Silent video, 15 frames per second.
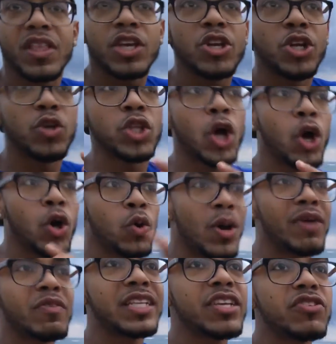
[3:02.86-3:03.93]
you know, the whole
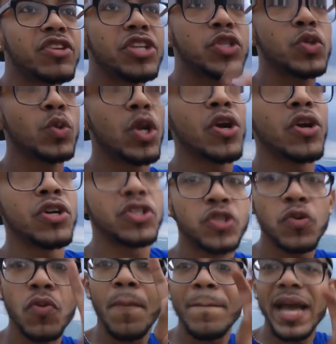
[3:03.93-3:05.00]
everything you need to learn
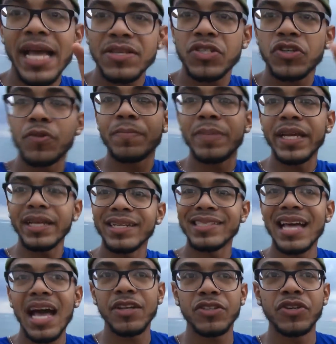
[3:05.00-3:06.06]
to master being a
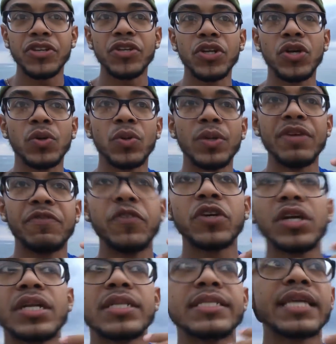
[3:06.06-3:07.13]
doctor. You know, if you're
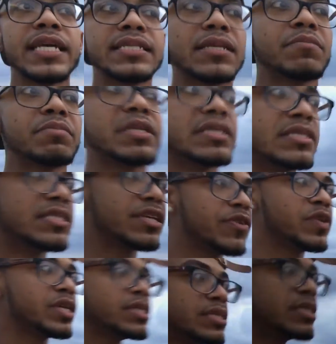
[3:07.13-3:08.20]
gonna take something
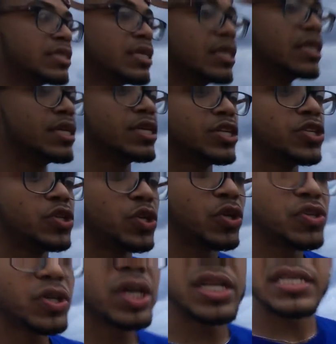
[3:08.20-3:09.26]
serious, you know,
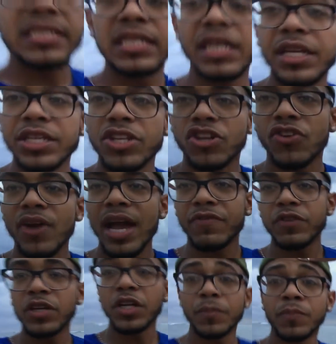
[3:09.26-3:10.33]
you're gonna study your
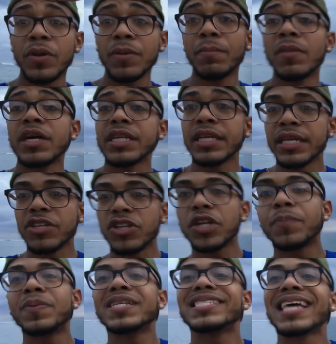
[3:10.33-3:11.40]
craft. You're gonna put money in. You're
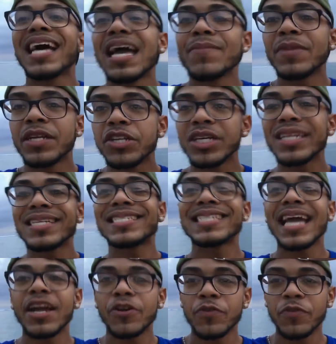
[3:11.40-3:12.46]
gonna put time in. You're gonna
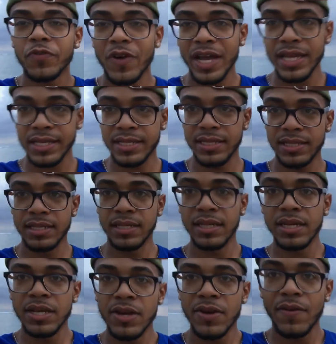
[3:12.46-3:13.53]
sacrifice,
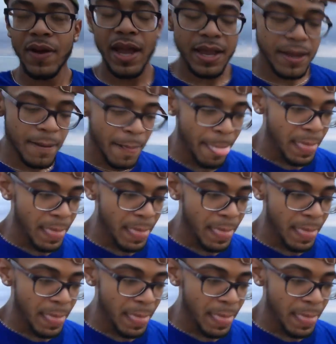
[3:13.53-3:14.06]
right?